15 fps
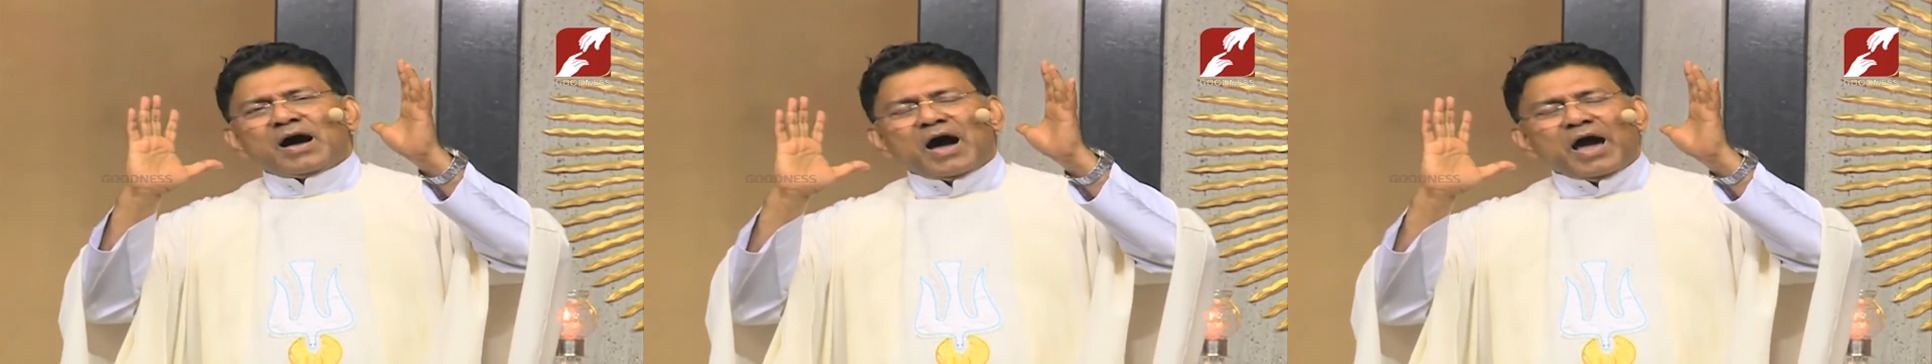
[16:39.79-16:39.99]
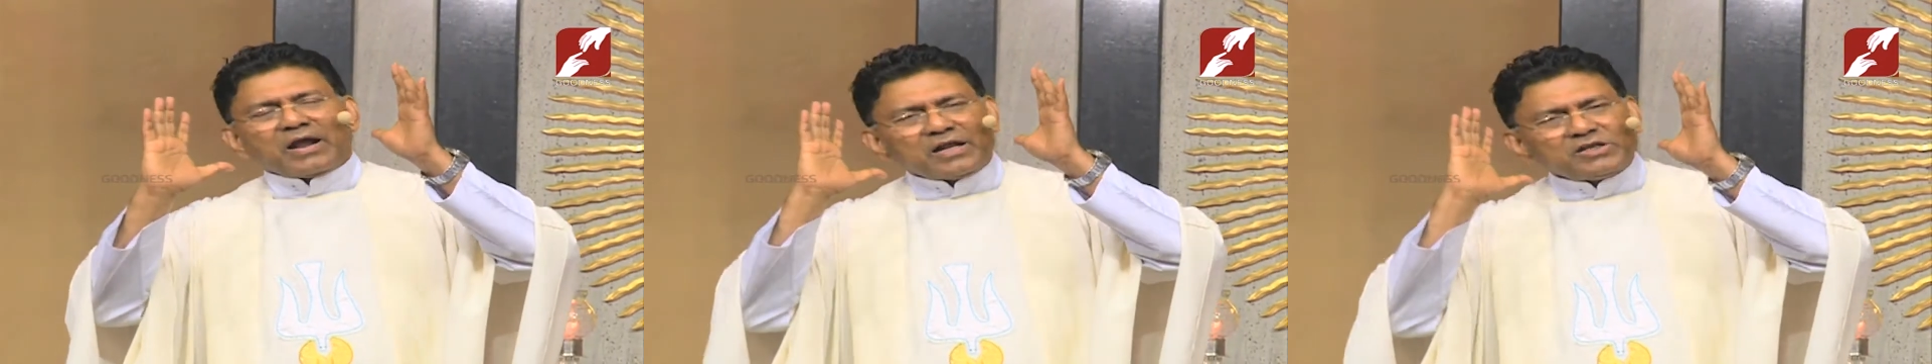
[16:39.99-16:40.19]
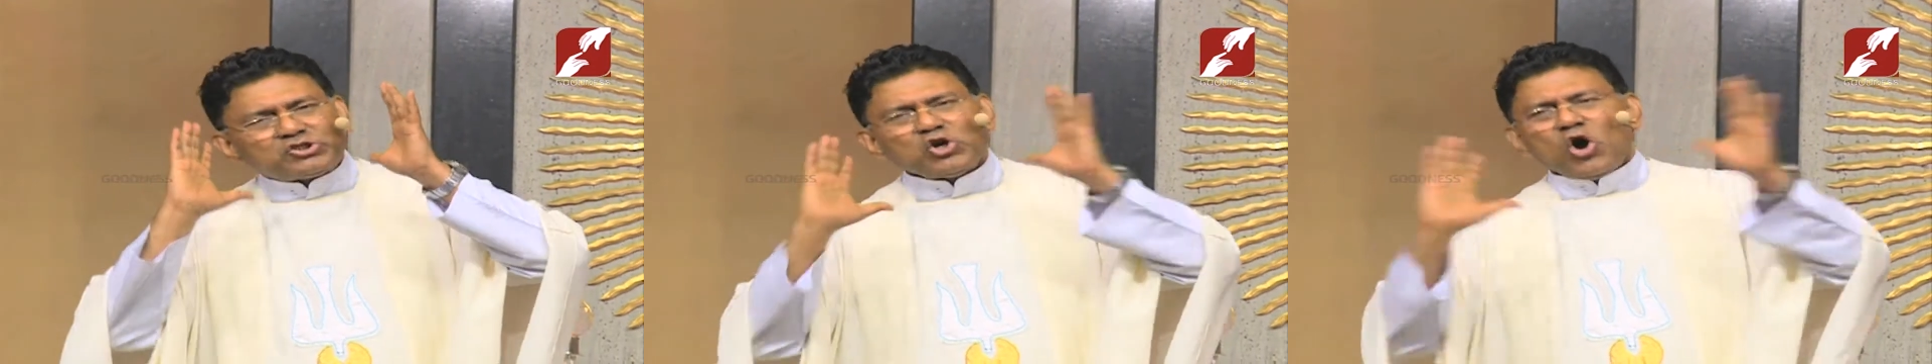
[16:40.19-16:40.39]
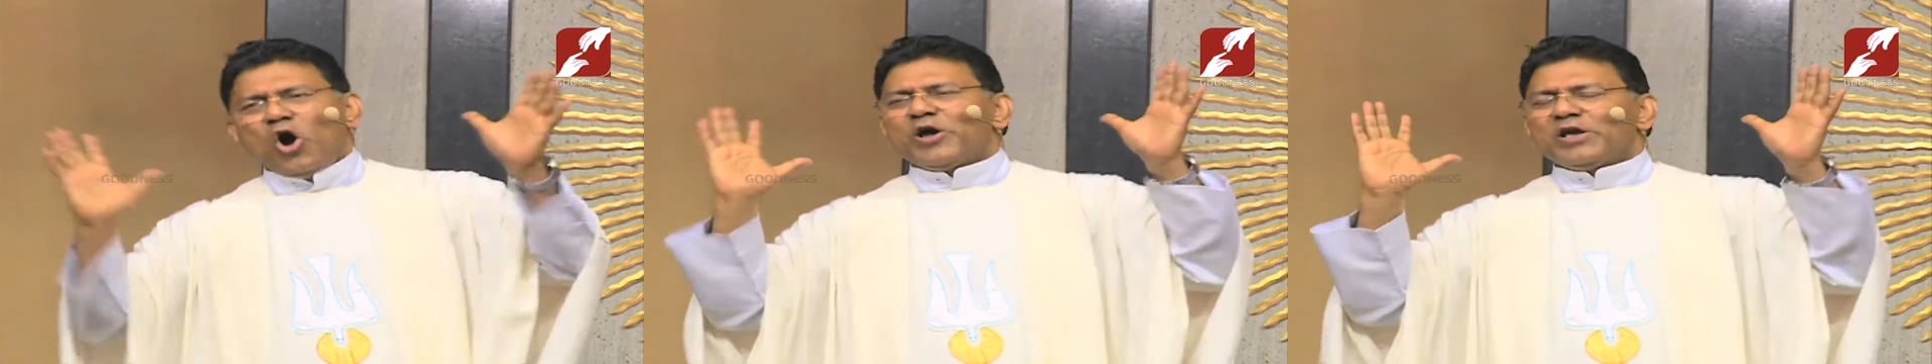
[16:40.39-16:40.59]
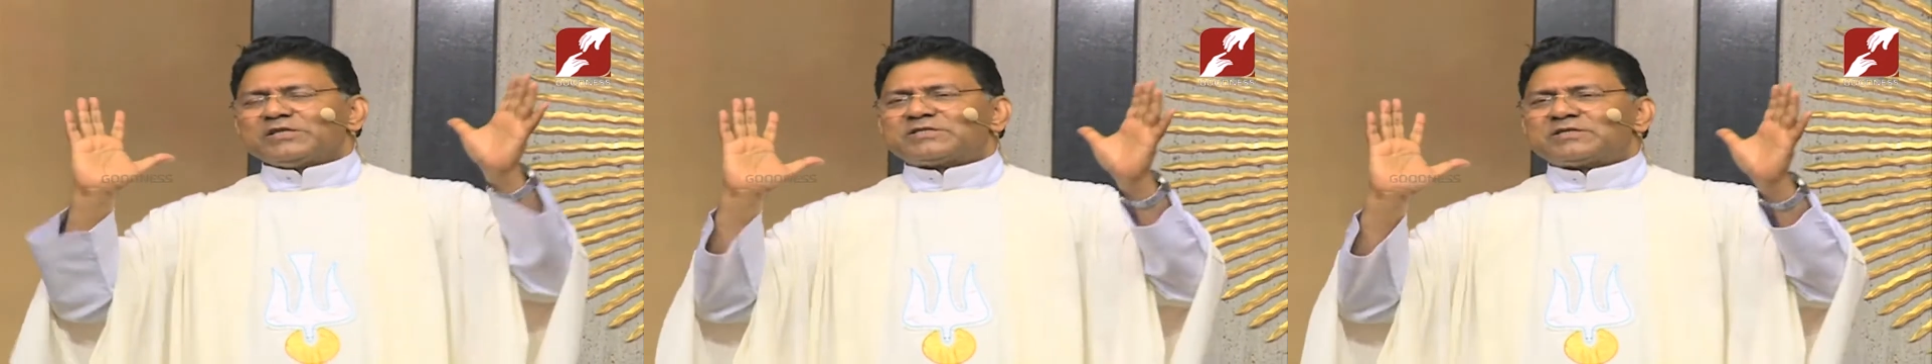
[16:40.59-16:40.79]
I
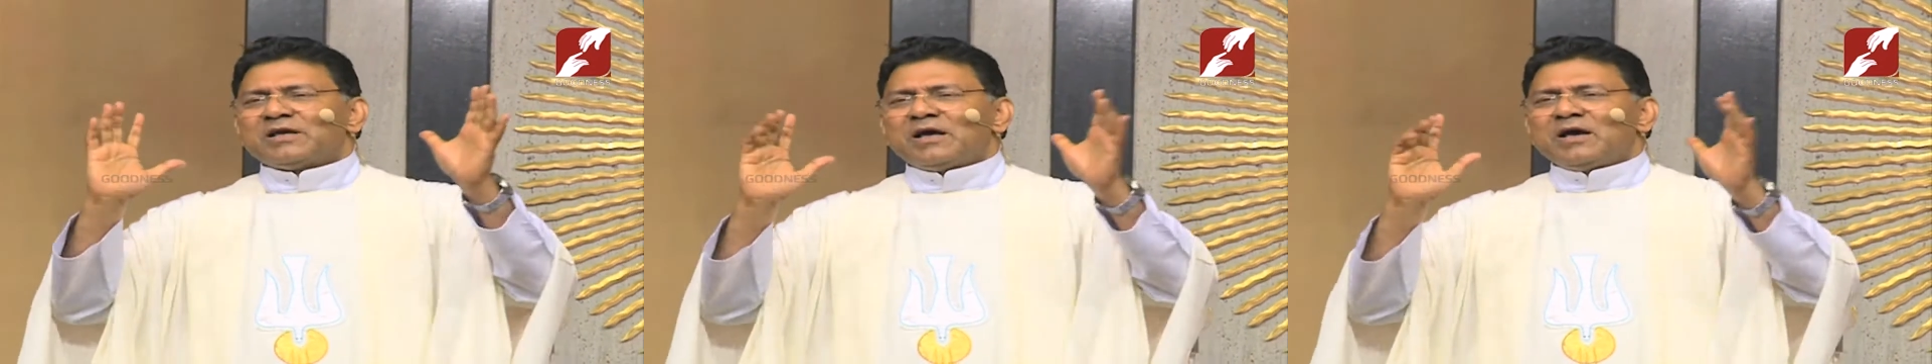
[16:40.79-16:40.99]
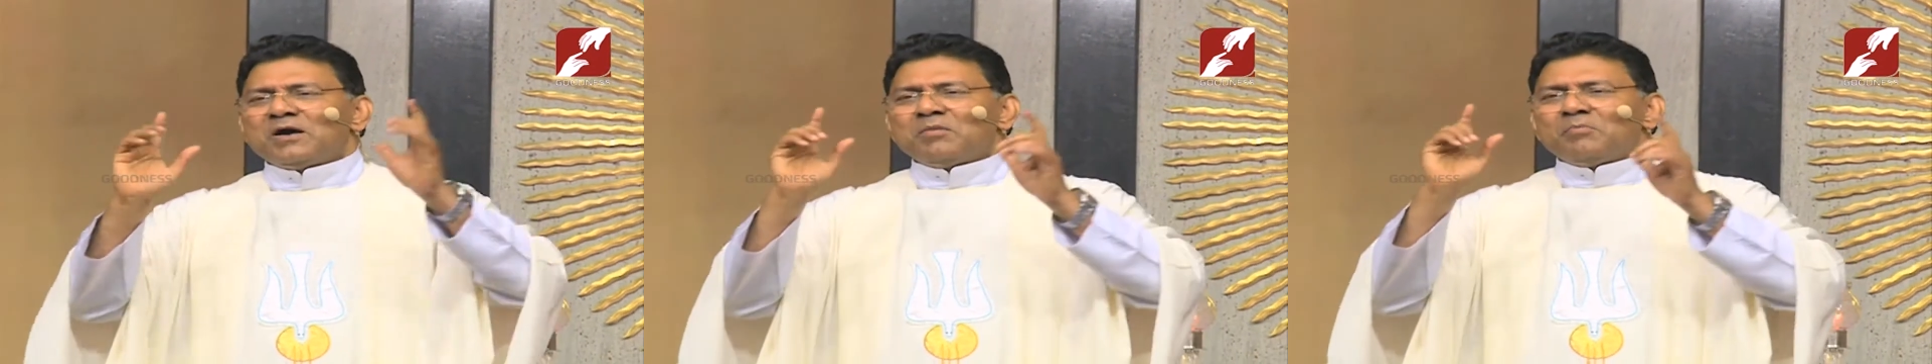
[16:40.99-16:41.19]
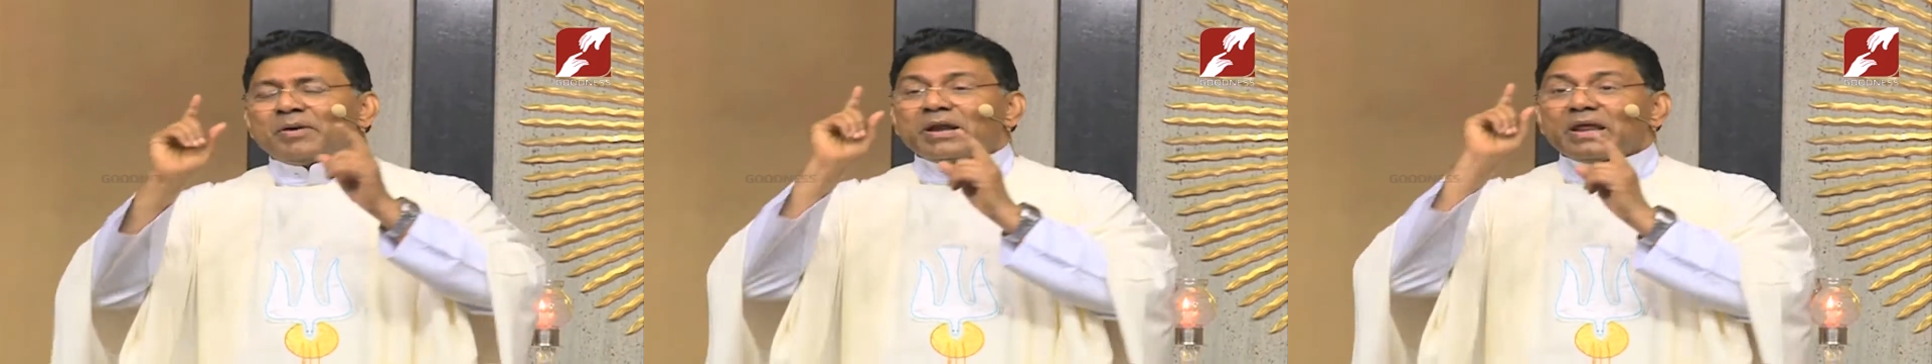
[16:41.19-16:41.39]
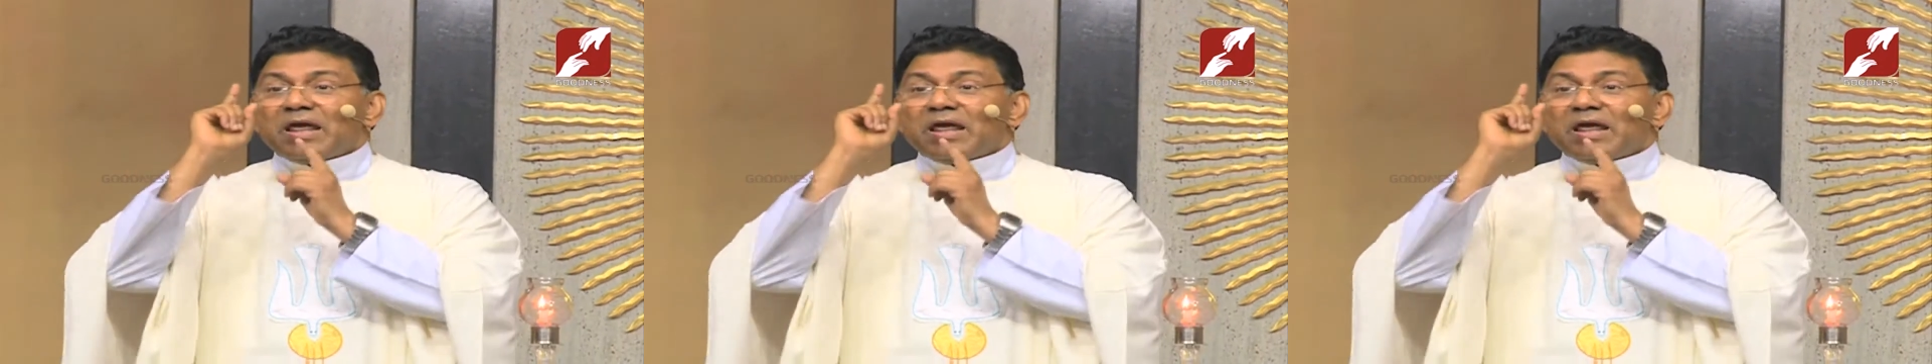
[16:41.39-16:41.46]
rejoice. But